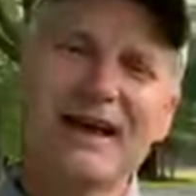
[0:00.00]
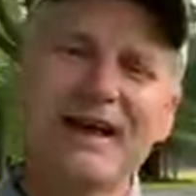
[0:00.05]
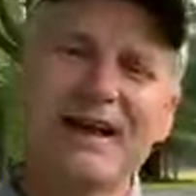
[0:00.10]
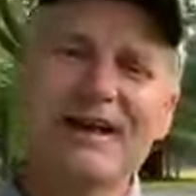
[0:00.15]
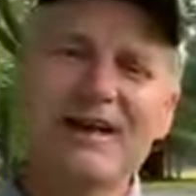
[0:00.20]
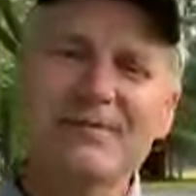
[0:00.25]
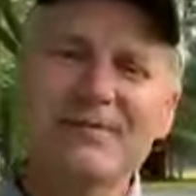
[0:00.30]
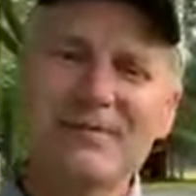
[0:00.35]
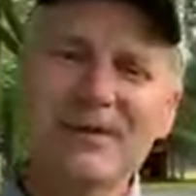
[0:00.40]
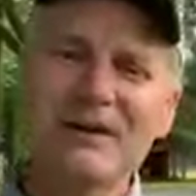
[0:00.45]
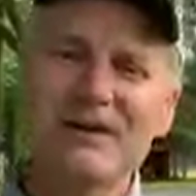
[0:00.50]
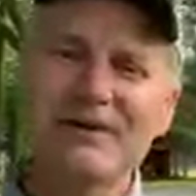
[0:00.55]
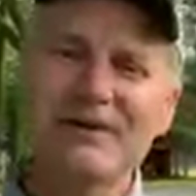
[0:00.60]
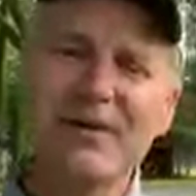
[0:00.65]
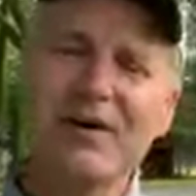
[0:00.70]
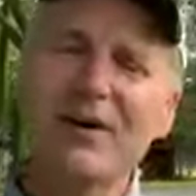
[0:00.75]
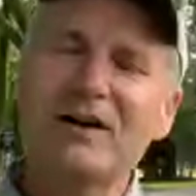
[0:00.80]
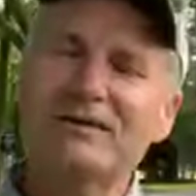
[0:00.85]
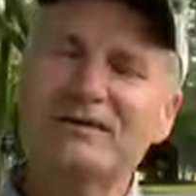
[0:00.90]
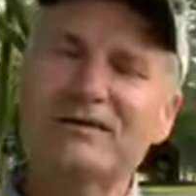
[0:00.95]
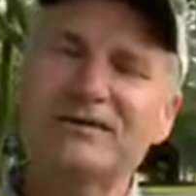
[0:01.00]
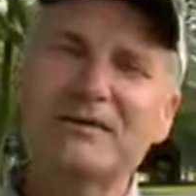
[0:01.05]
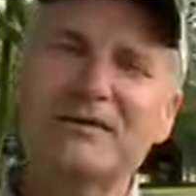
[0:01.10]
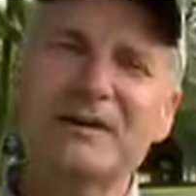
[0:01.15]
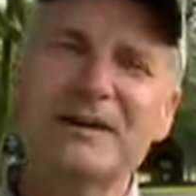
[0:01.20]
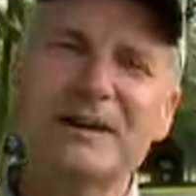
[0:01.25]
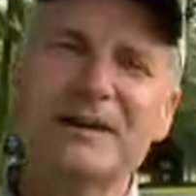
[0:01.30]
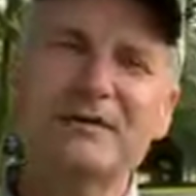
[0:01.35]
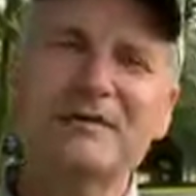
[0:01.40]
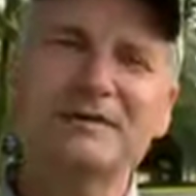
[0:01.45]
um, but you'll also
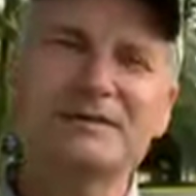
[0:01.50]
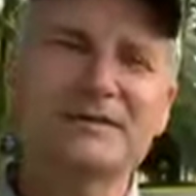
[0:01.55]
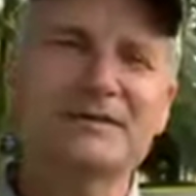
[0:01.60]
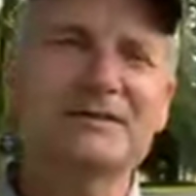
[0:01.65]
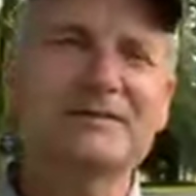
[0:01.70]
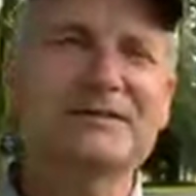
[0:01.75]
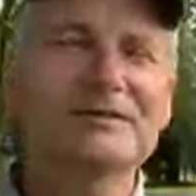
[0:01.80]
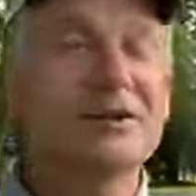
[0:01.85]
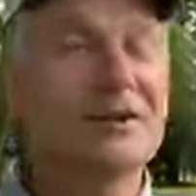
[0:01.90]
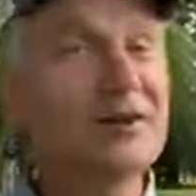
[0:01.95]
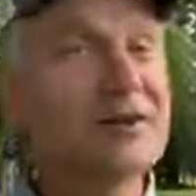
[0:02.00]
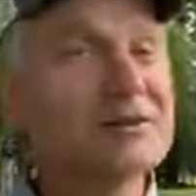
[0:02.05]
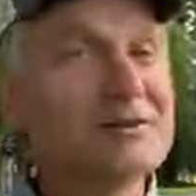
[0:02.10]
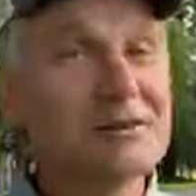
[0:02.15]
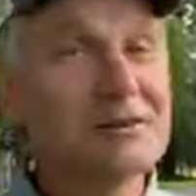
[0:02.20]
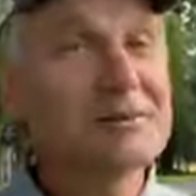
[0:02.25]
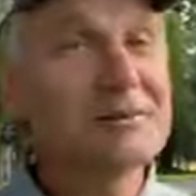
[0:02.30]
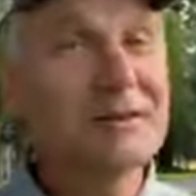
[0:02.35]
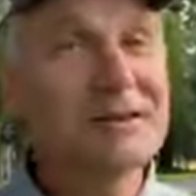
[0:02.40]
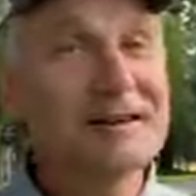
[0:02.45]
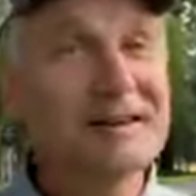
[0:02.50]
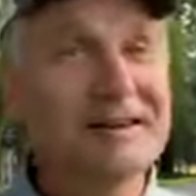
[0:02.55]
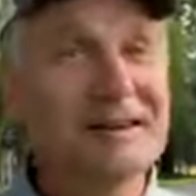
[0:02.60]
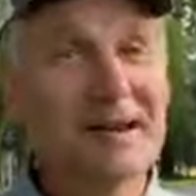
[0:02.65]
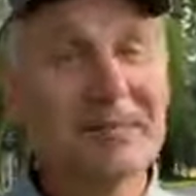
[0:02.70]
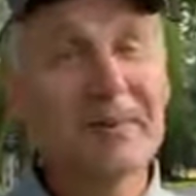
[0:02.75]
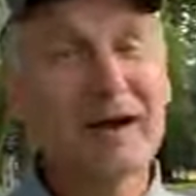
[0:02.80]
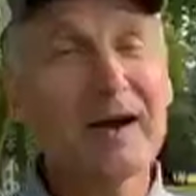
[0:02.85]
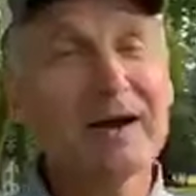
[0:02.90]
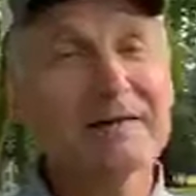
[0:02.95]
be able to learn a little bit
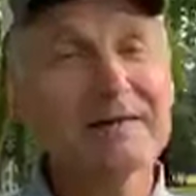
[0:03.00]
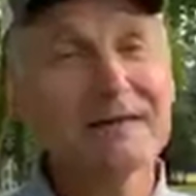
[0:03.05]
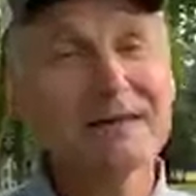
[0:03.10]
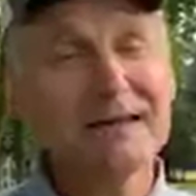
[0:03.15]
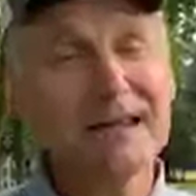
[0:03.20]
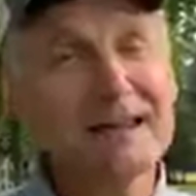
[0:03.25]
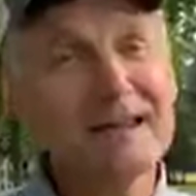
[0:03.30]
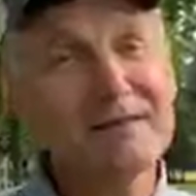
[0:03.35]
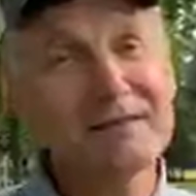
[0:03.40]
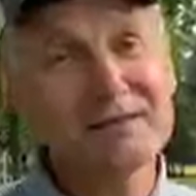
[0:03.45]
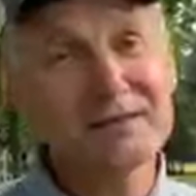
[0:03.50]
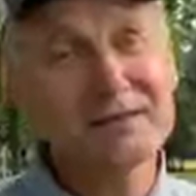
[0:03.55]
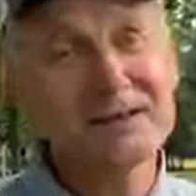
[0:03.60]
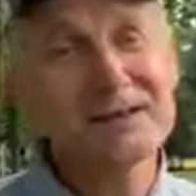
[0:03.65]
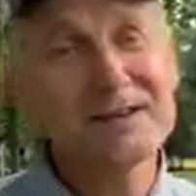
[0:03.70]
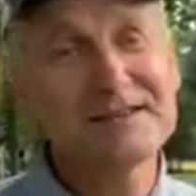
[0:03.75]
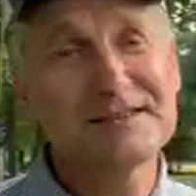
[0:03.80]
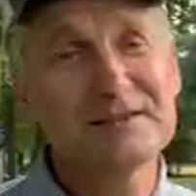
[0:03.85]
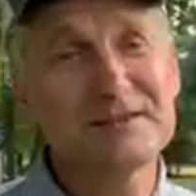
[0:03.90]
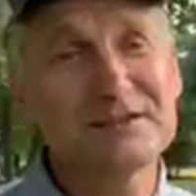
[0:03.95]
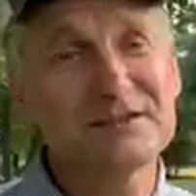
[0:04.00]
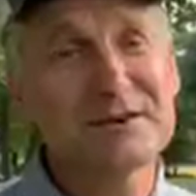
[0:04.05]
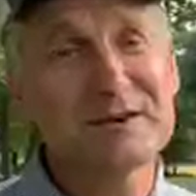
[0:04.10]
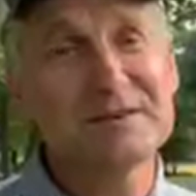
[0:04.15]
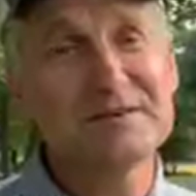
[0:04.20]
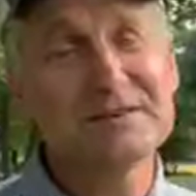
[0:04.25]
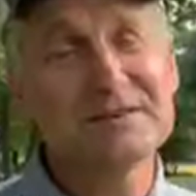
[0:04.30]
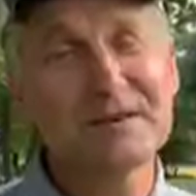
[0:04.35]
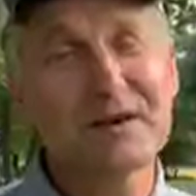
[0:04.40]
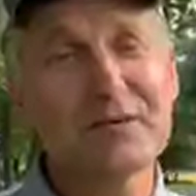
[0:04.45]
about the native trees and
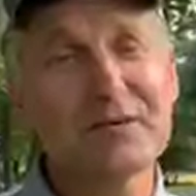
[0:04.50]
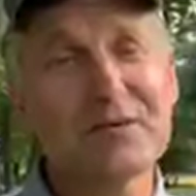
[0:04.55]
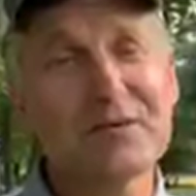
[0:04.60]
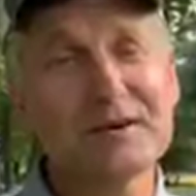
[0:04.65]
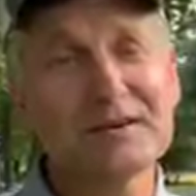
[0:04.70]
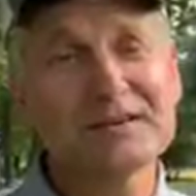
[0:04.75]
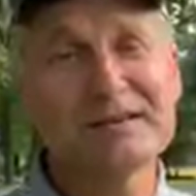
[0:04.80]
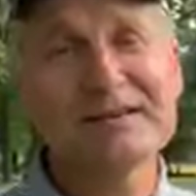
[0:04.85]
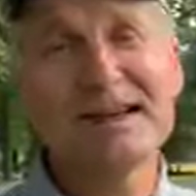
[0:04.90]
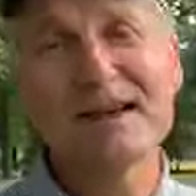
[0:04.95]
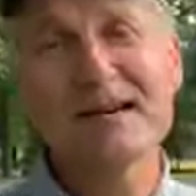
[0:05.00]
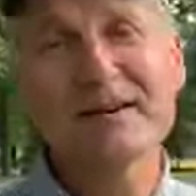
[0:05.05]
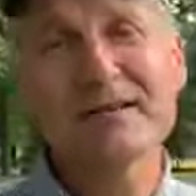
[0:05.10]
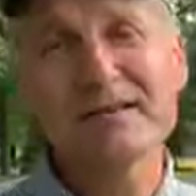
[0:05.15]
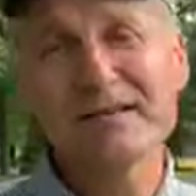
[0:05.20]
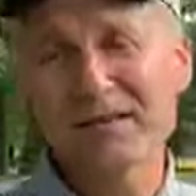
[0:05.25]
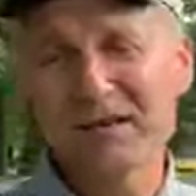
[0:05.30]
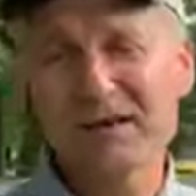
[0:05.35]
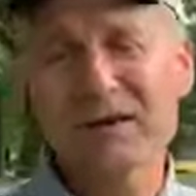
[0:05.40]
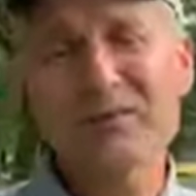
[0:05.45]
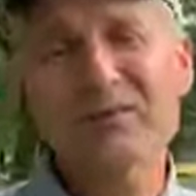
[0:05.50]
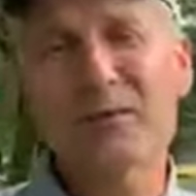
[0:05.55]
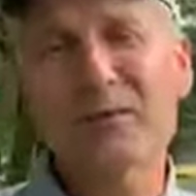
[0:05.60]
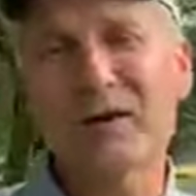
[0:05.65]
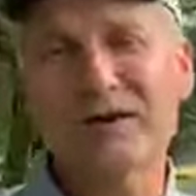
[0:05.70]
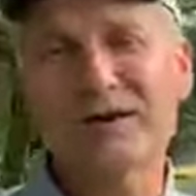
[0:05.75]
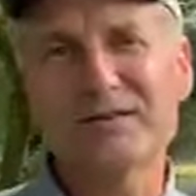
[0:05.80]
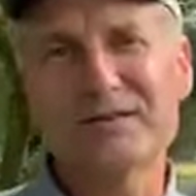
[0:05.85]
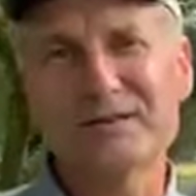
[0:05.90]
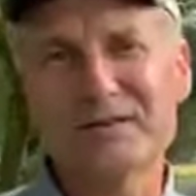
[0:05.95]
shrubs in our woods and how they're
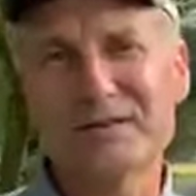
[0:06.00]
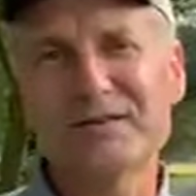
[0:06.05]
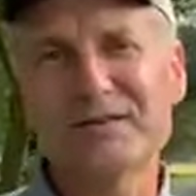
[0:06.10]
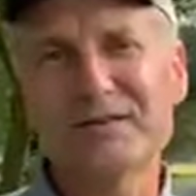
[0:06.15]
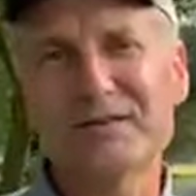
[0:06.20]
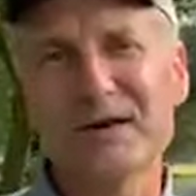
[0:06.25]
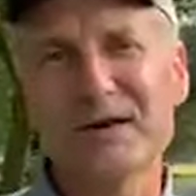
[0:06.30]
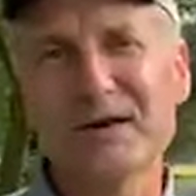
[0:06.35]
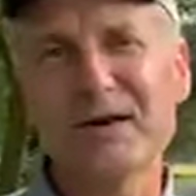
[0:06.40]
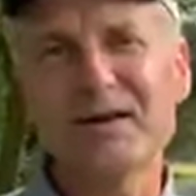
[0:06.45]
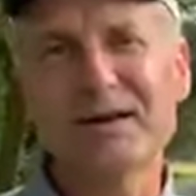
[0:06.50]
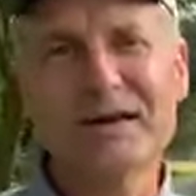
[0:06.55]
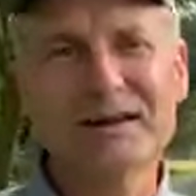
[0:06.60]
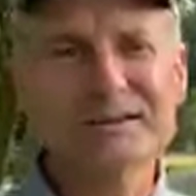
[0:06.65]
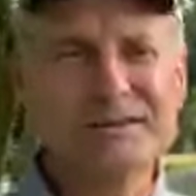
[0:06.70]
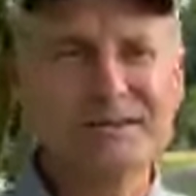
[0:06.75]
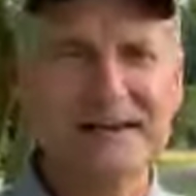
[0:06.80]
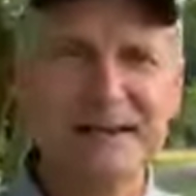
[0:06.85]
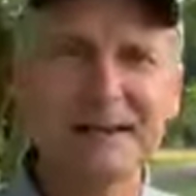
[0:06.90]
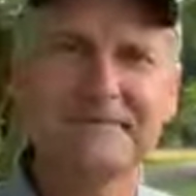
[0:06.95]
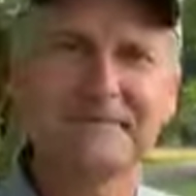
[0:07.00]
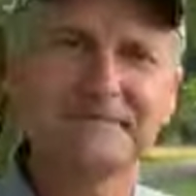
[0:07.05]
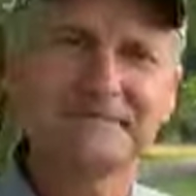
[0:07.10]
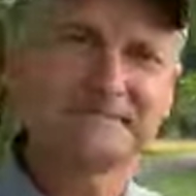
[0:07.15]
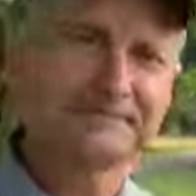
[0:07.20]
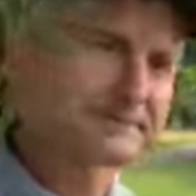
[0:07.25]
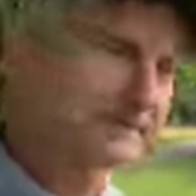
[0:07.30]
important to our landscape.